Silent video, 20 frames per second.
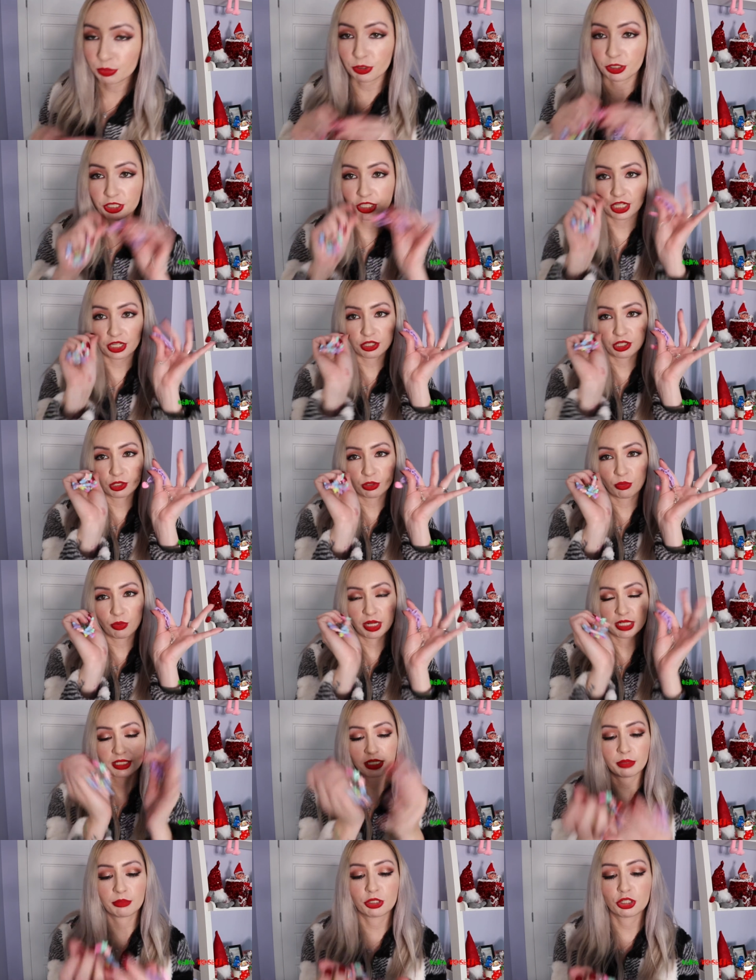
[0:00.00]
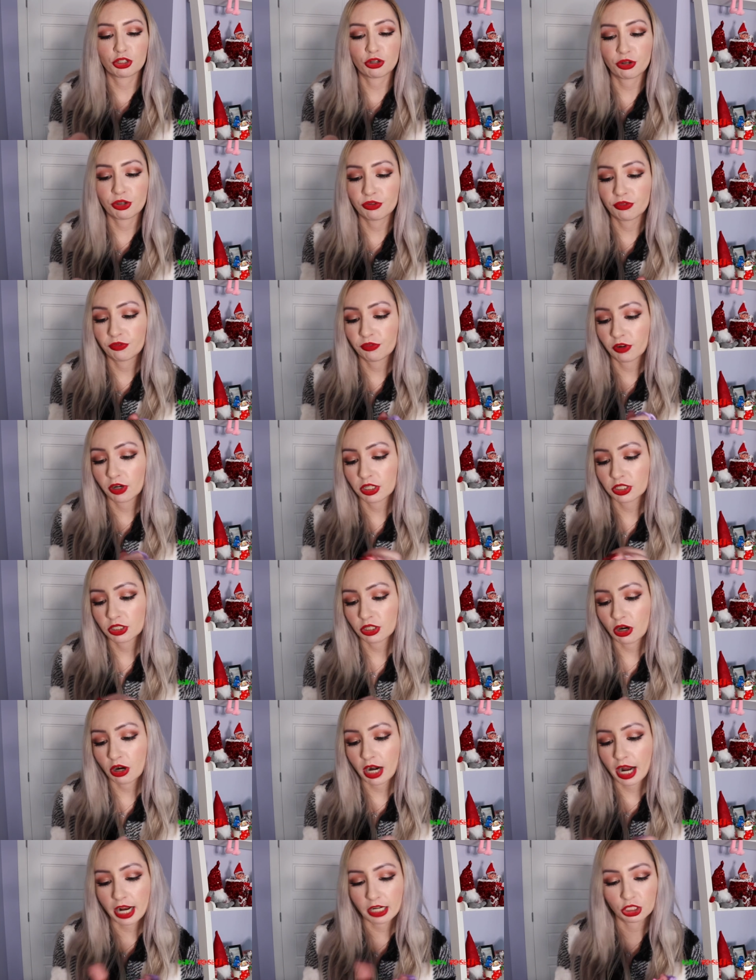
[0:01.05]
particular ones that I'm going to show you first
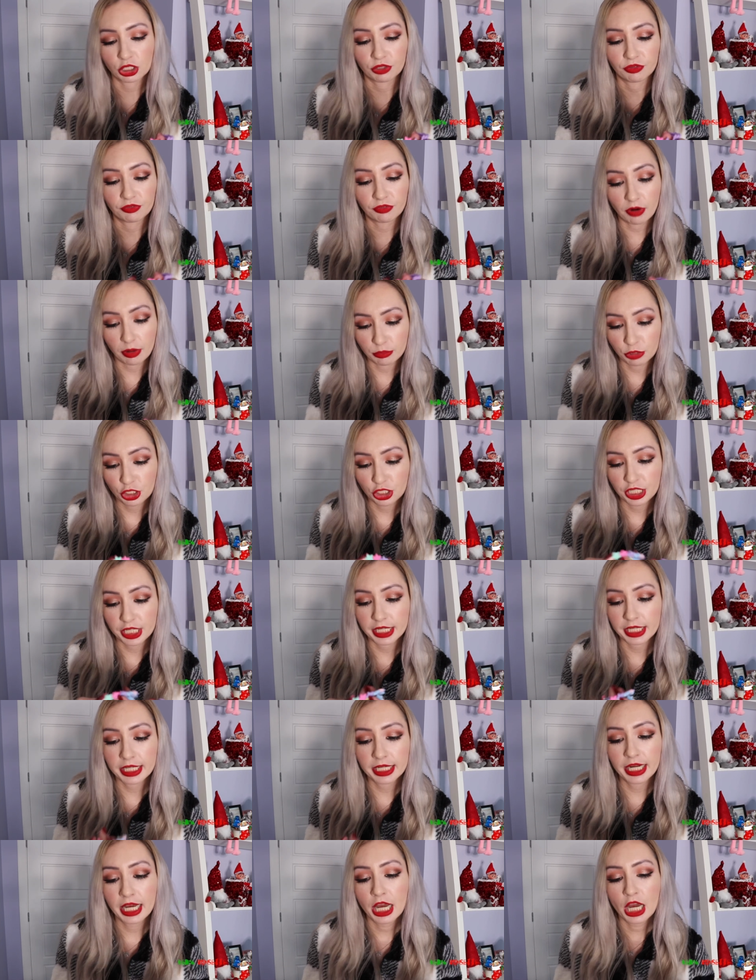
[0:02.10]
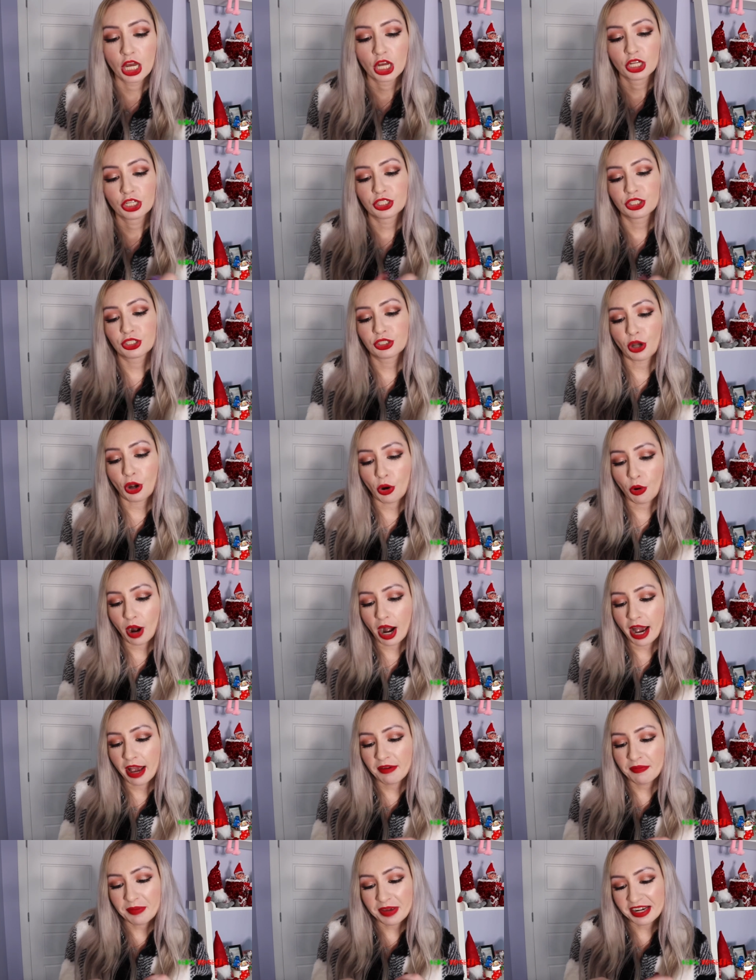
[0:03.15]
are actually from Shein. So
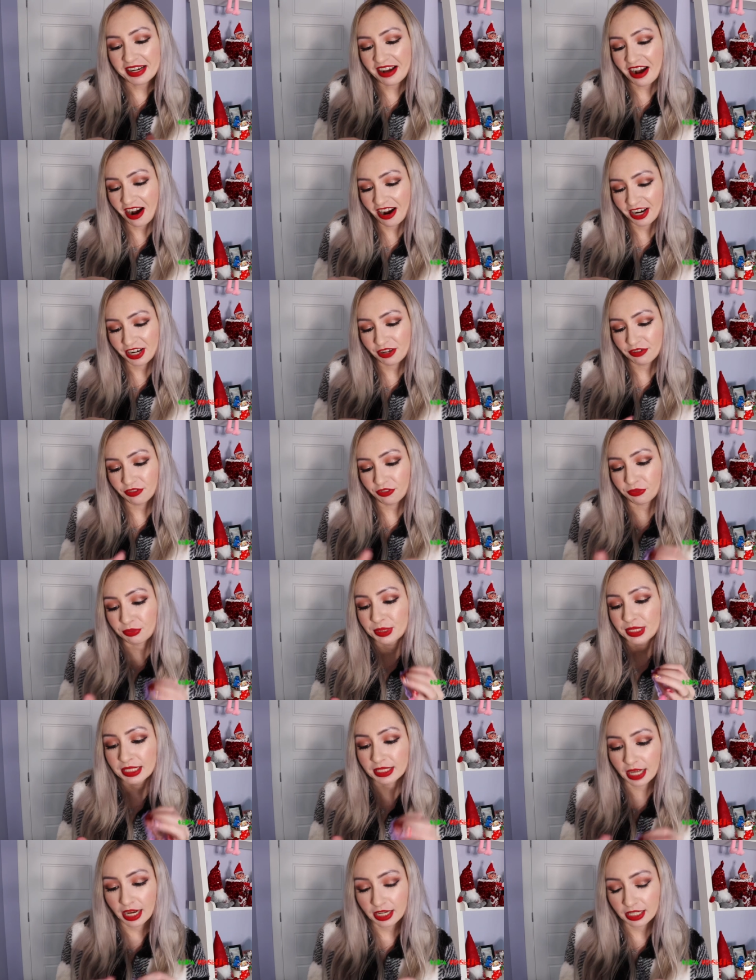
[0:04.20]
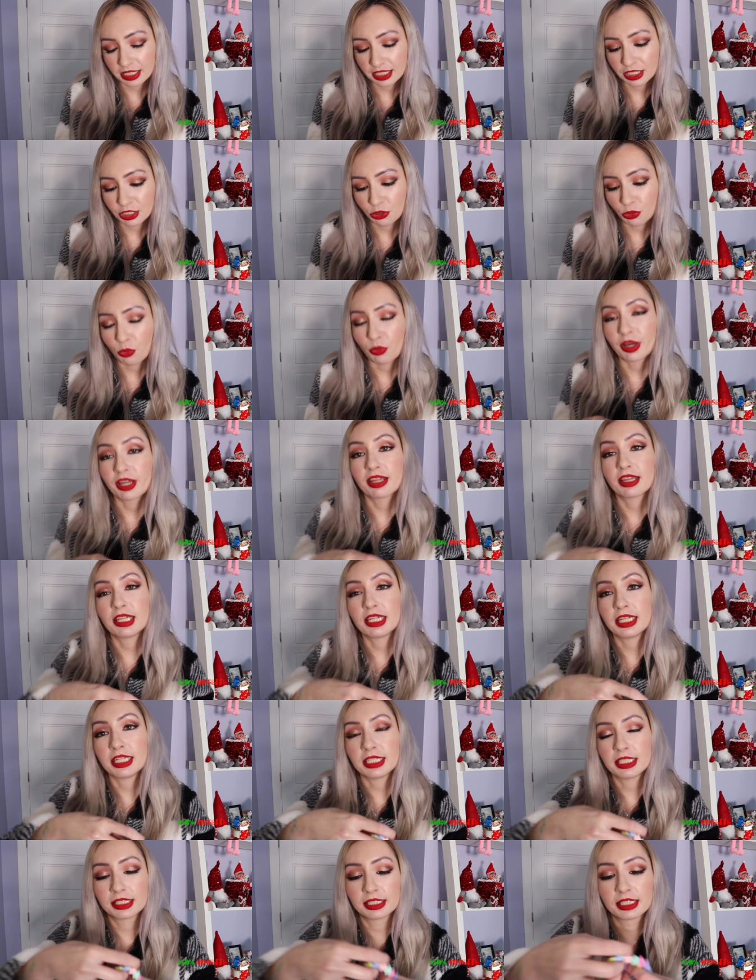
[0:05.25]
I've been kind of obsessed with
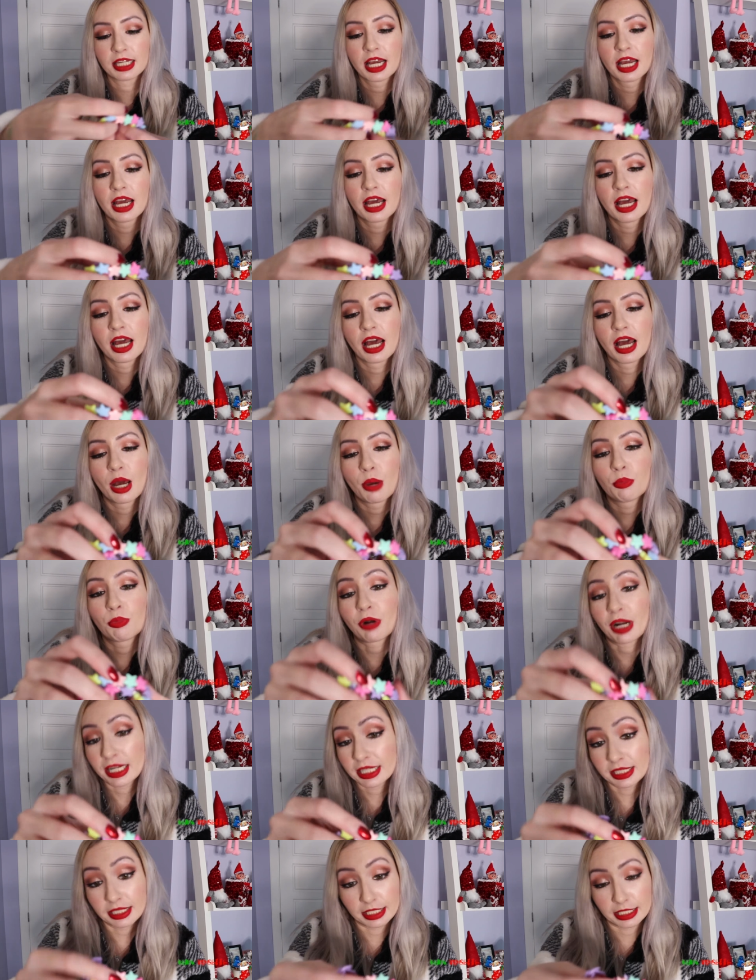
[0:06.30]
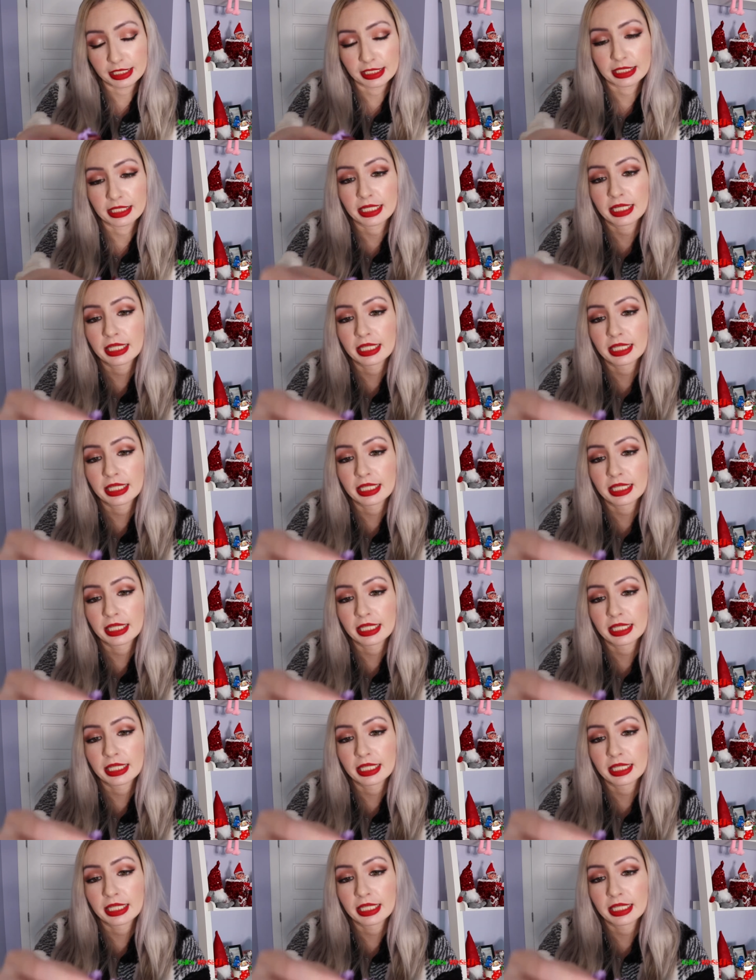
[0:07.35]
these bracelets